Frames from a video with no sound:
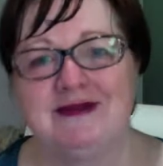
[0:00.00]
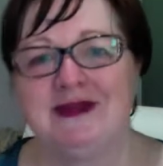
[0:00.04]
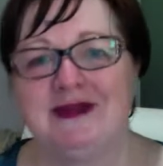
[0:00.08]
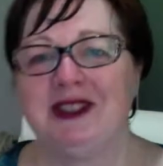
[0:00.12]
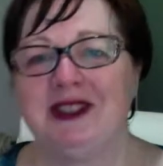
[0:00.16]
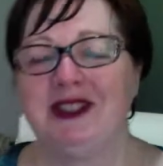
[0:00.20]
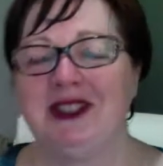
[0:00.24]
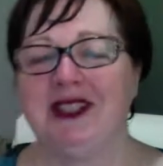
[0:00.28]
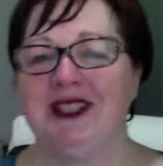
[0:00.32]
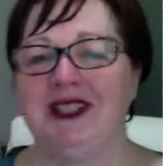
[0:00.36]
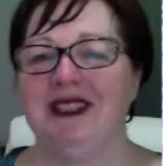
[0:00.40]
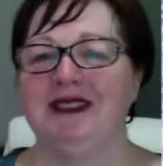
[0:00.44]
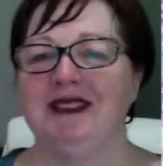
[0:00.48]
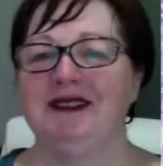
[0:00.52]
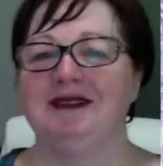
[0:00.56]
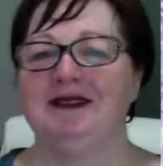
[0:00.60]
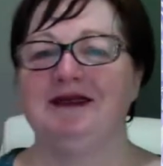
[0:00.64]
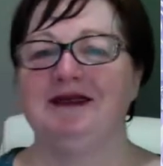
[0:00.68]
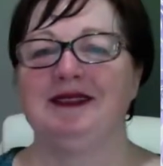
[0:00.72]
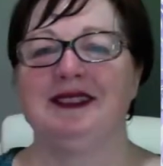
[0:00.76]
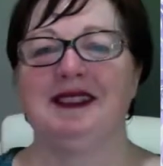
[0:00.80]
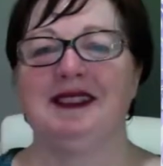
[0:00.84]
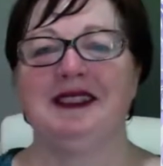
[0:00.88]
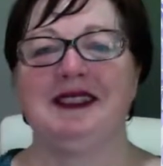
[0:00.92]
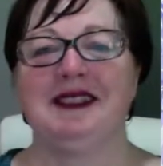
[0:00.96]
All right?
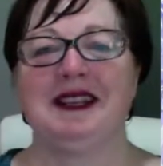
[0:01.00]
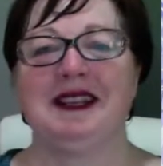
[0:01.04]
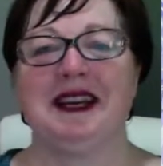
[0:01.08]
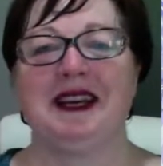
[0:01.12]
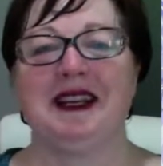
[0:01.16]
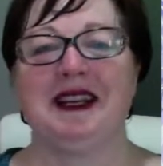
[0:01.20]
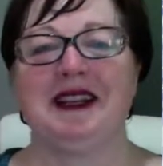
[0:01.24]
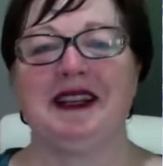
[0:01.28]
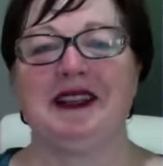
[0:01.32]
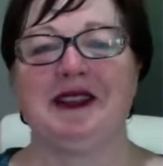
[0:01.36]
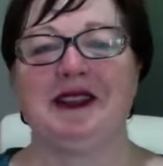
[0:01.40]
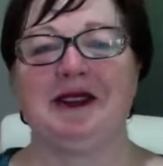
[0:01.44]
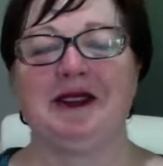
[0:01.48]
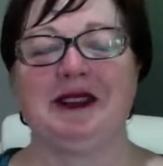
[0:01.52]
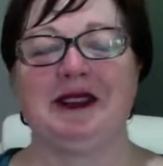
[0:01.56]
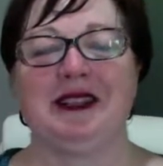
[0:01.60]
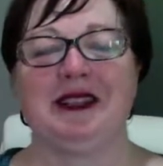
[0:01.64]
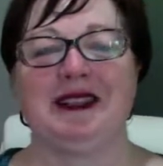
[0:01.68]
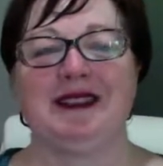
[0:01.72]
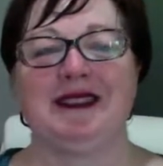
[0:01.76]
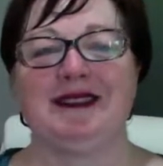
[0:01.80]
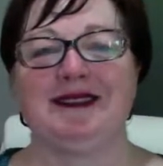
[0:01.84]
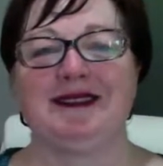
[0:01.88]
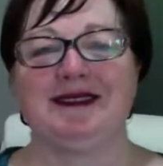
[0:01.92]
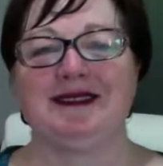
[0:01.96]
Sit down, Inner
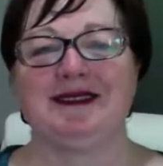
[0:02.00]
Critic.